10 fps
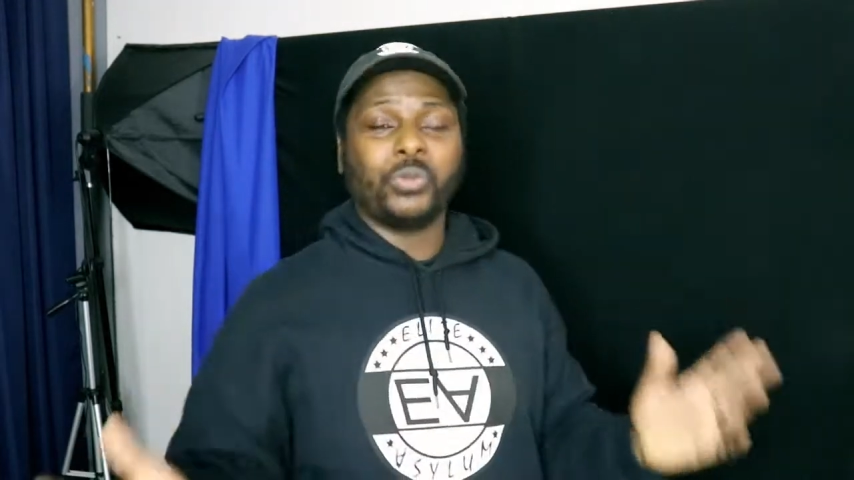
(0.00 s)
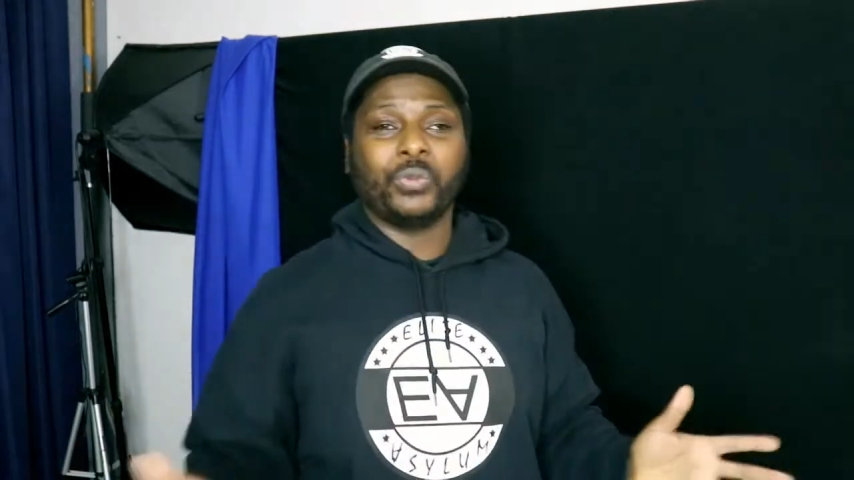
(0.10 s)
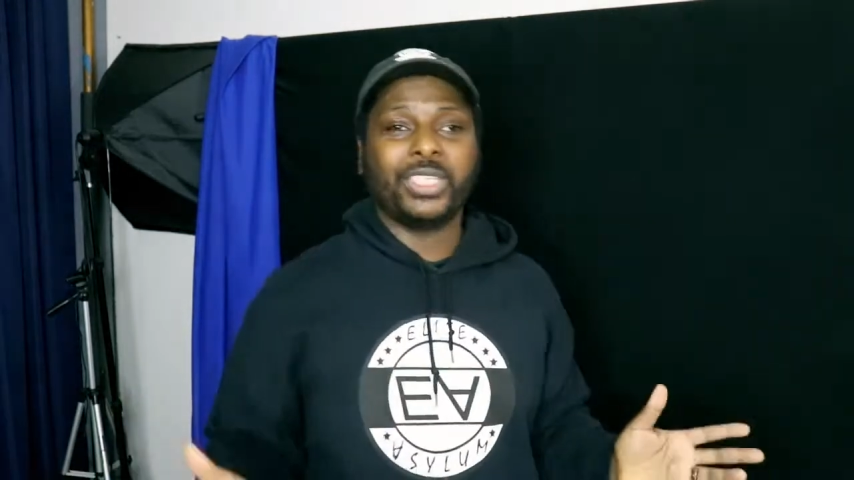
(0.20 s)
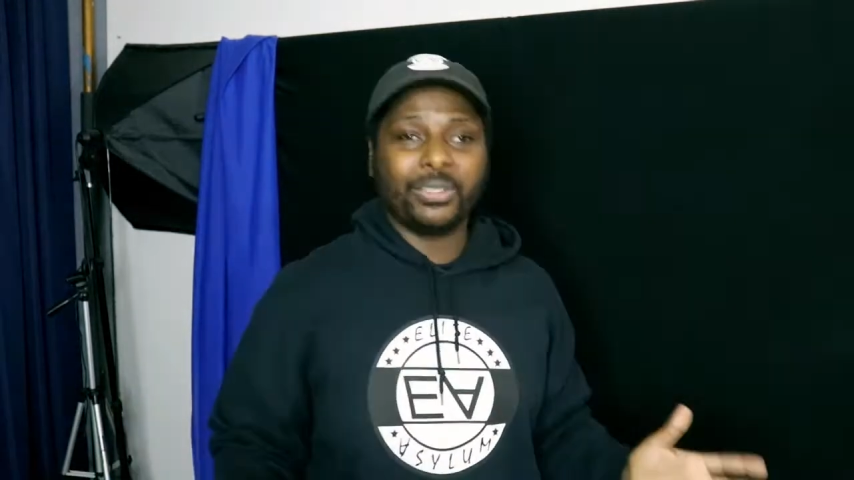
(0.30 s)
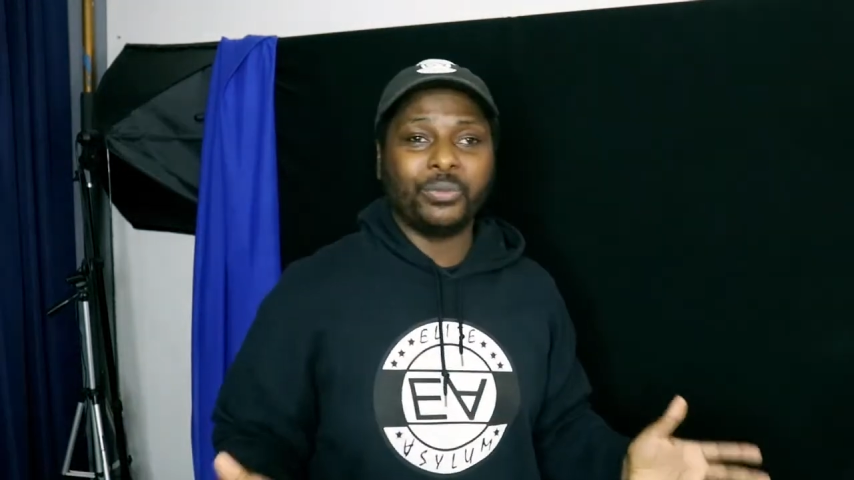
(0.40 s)

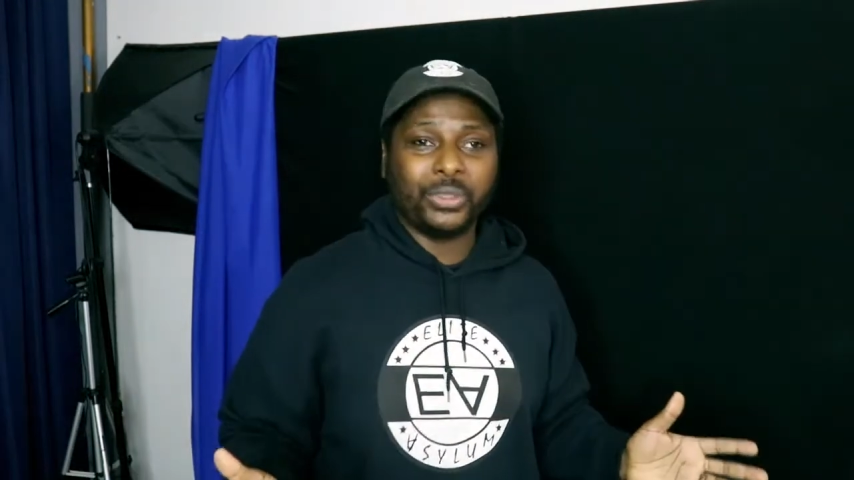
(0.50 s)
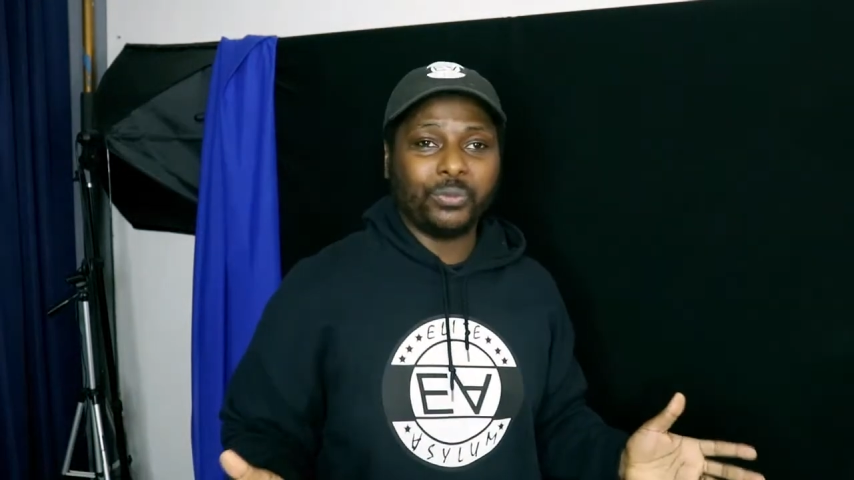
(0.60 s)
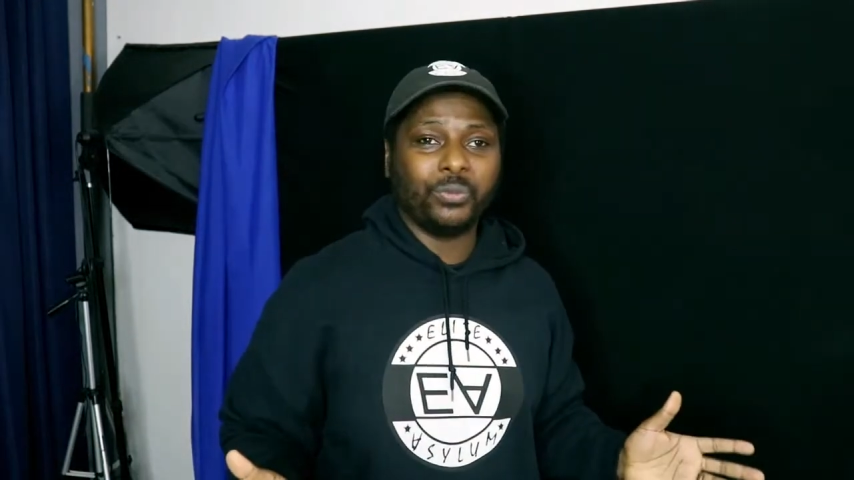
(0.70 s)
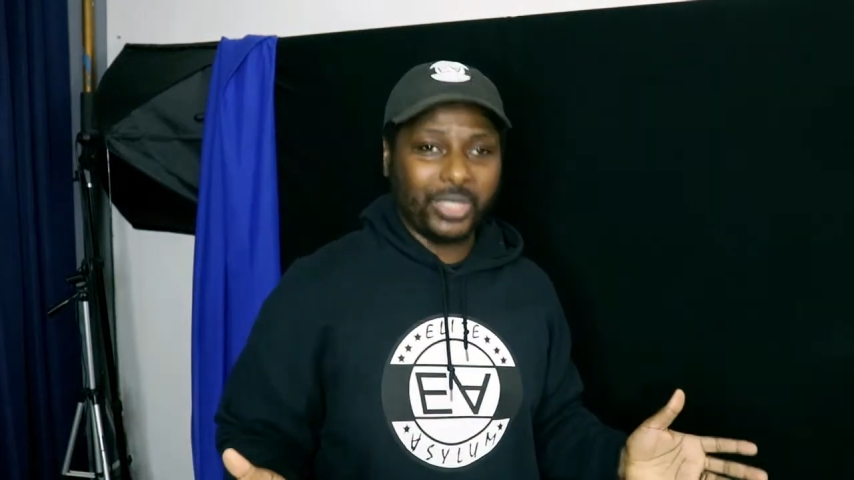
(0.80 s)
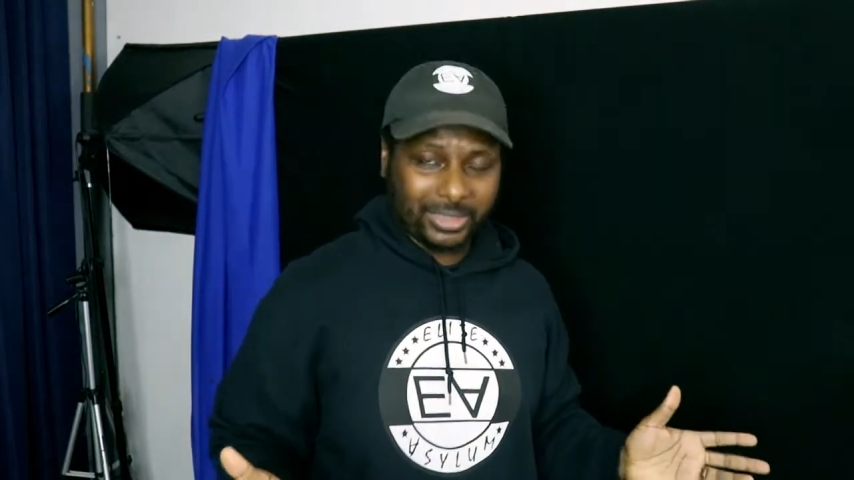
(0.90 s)

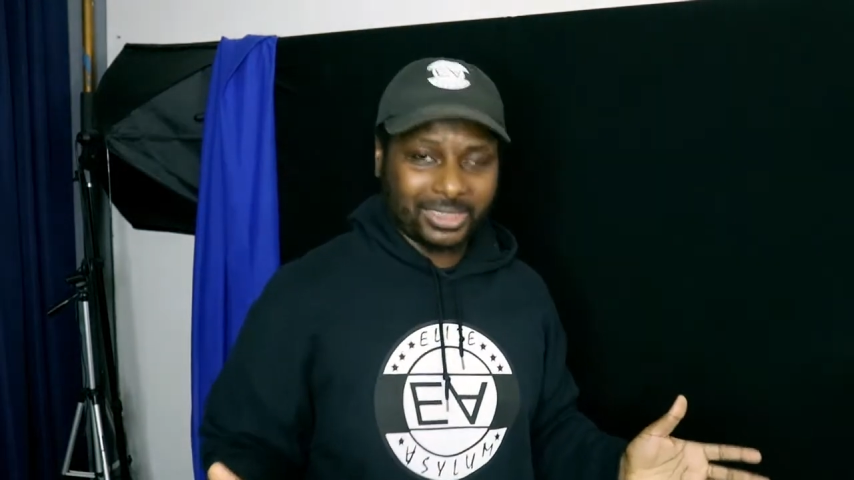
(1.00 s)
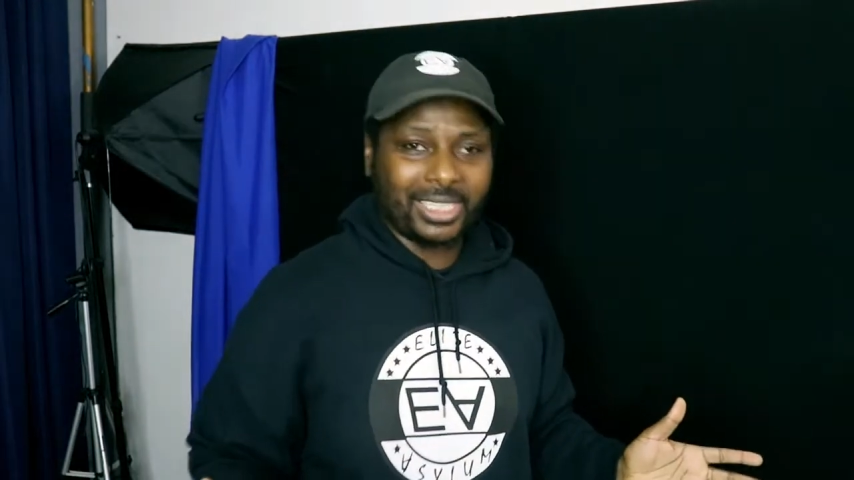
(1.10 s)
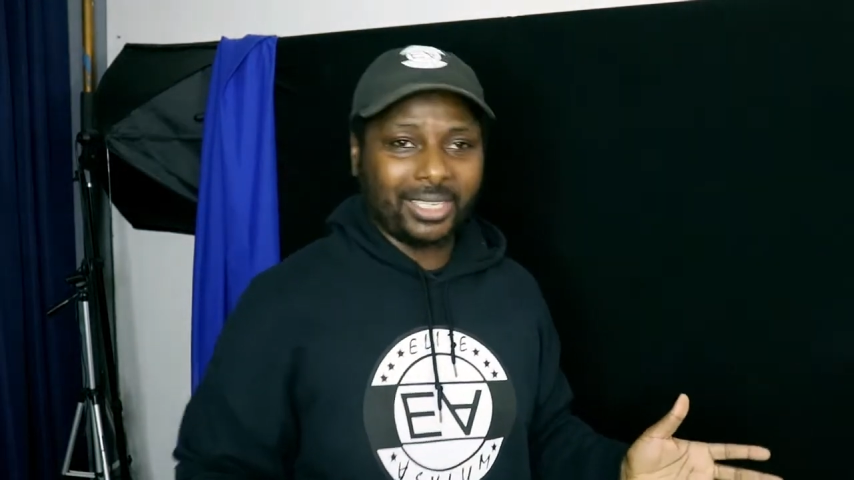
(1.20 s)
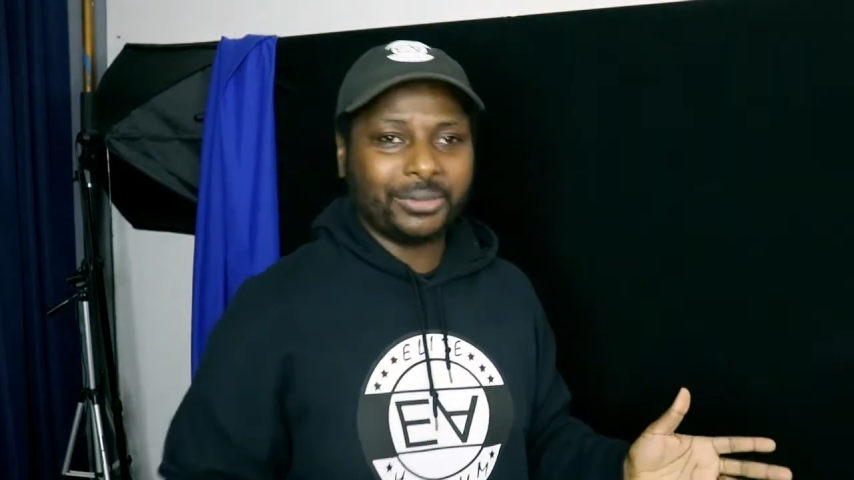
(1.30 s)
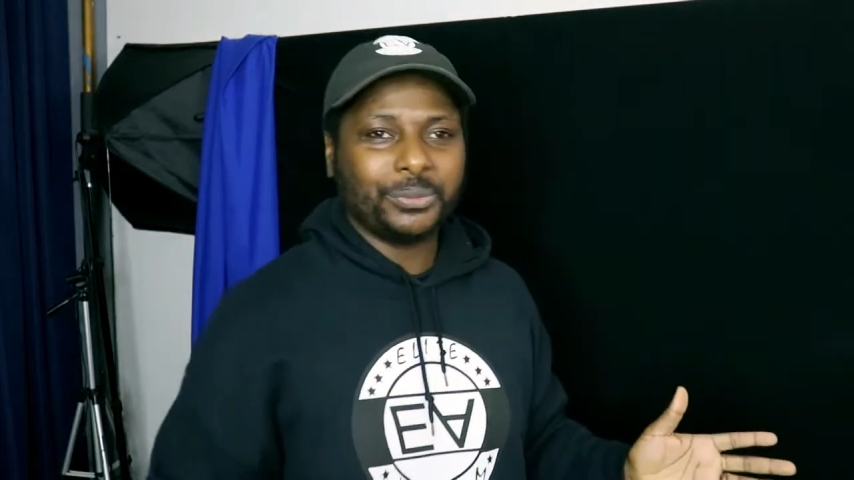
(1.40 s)
We
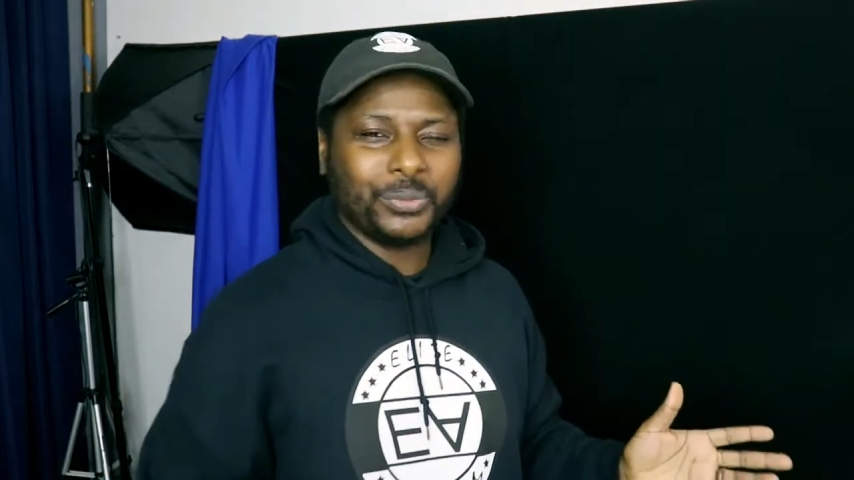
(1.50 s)
understand?